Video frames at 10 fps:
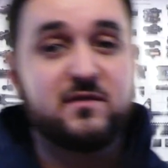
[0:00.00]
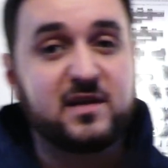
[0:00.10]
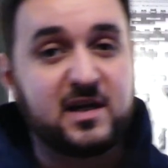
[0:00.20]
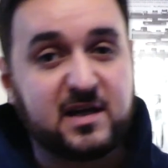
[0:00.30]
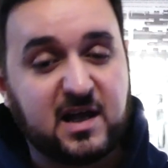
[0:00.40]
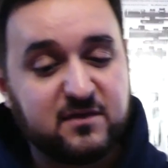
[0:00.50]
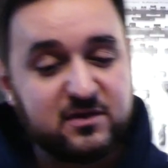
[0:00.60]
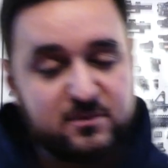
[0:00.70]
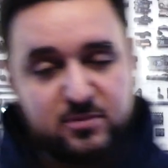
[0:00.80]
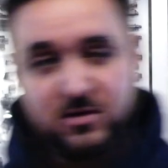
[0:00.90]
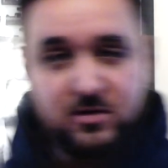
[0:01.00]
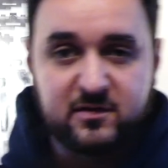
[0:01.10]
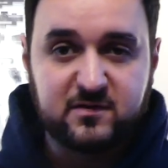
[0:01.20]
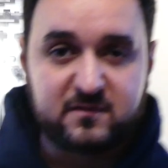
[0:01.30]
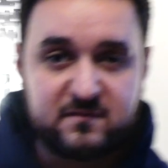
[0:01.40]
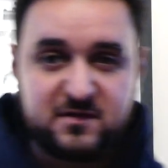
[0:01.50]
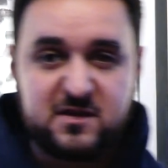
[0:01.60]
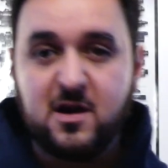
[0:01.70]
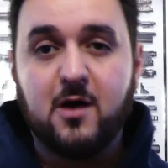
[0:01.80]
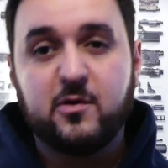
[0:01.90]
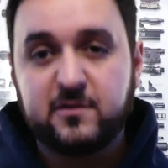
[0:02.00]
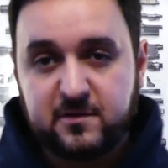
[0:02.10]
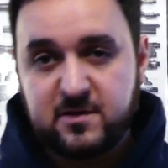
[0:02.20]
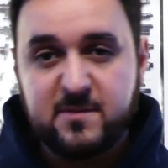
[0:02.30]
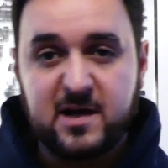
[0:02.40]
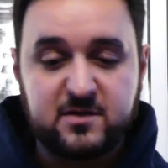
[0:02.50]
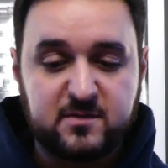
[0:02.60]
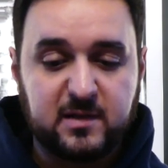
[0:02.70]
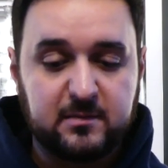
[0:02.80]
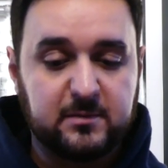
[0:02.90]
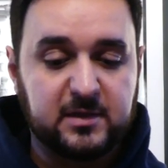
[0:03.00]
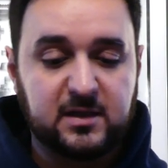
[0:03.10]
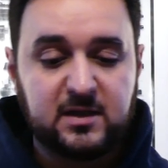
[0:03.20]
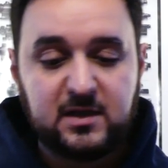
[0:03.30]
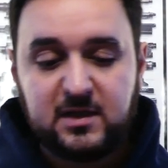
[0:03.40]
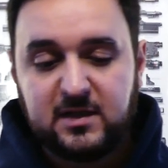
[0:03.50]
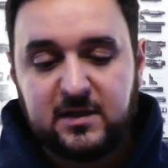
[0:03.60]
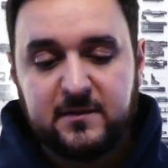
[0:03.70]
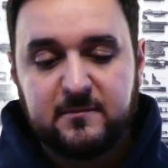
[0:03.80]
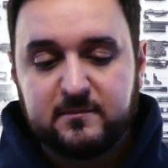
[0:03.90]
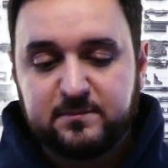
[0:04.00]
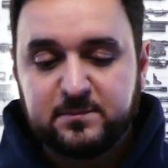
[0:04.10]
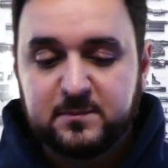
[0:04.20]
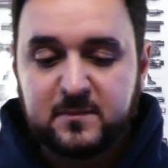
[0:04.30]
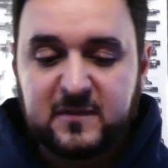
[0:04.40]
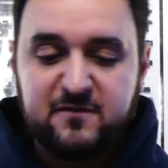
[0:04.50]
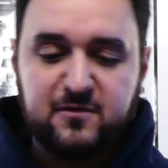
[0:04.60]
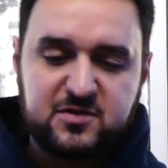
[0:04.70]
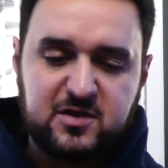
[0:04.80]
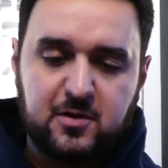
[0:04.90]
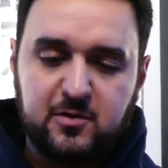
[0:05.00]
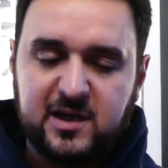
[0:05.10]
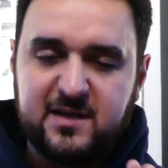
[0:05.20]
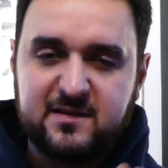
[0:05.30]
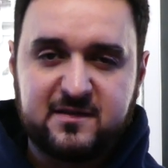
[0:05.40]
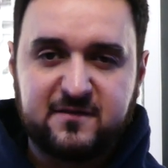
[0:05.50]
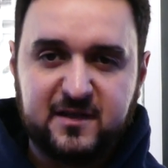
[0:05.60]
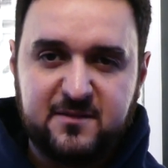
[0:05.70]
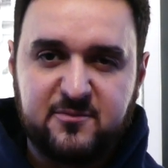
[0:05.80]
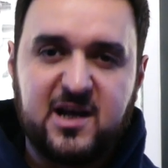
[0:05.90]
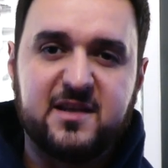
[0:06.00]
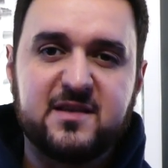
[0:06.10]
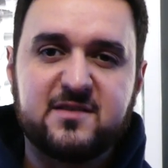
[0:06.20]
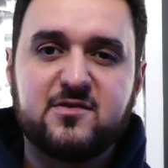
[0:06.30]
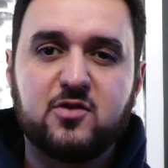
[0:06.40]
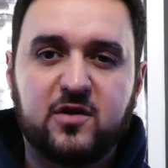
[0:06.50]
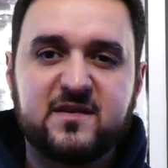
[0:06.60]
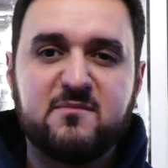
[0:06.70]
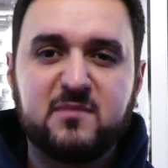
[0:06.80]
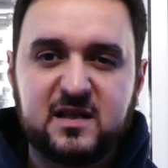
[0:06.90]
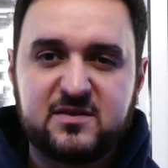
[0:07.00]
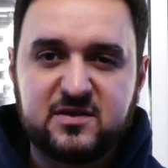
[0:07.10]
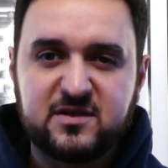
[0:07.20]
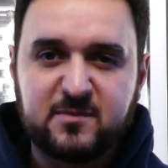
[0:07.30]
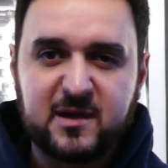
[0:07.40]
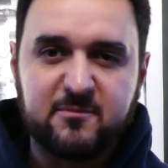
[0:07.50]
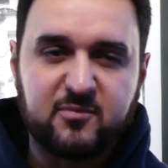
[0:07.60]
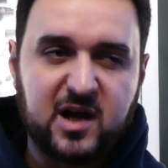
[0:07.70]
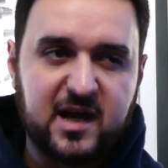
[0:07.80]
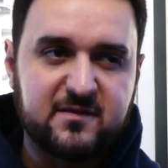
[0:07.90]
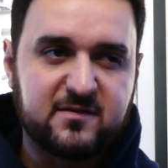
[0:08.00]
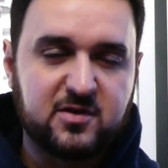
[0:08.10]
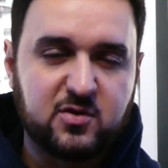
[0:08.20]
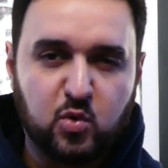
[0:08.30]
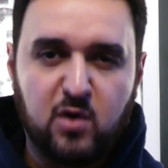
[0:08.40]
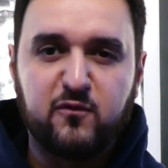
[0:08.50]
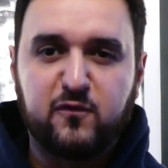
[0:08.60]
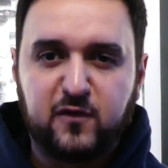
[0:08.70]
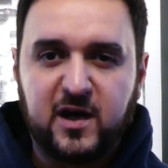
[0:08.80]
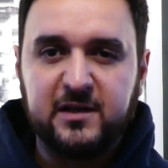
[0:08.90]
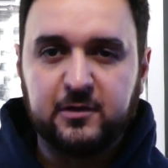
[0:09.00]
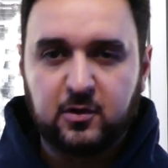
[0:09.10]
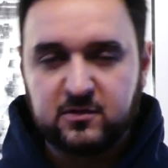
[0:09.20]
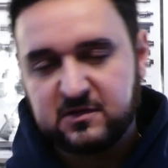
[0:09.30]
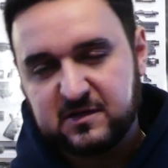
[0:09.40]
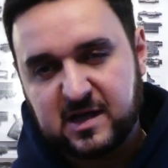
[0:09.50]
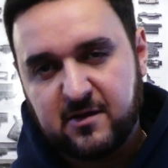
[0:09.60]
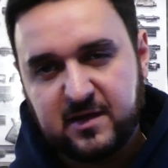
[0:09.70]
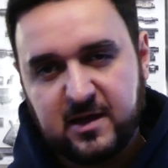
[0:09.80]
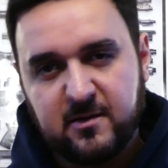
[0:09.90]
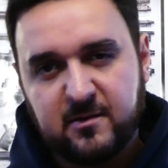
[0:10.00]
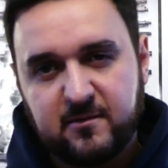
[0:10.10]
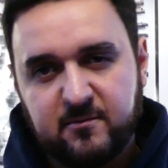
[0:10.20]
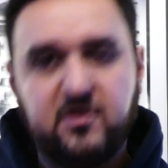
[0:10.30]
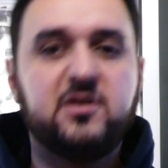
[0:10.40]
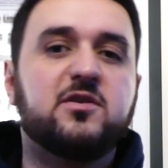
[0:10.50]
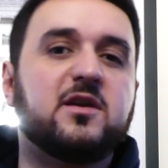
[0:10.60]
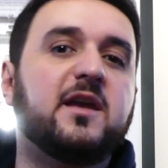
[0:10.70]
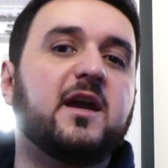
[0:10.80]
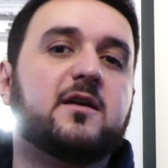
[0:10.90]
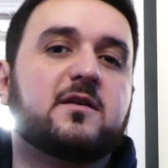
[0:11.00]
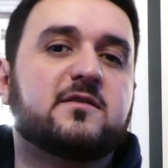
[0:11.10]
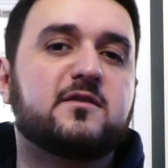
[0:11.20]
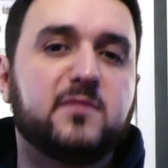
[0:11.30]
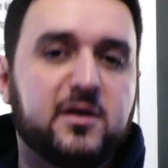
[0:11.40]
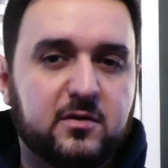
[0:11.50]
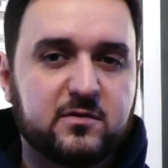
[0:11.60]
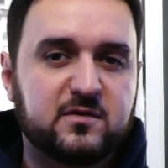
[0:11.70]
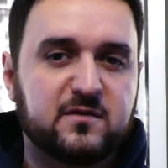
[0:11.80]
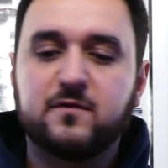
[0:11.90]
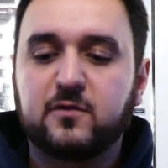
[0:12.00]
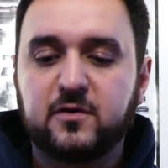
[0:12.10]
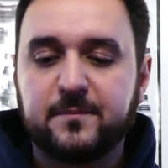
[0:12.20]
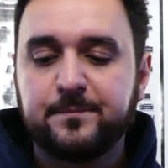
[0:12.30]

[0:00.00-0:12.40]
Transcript: than having to put lots of CR123 batteries, blah blah blah. Unfortunately, O-Light is a civilian brand. It's not a military spec brand, so you won't find holsters out there, but you can get custom made holsters for them.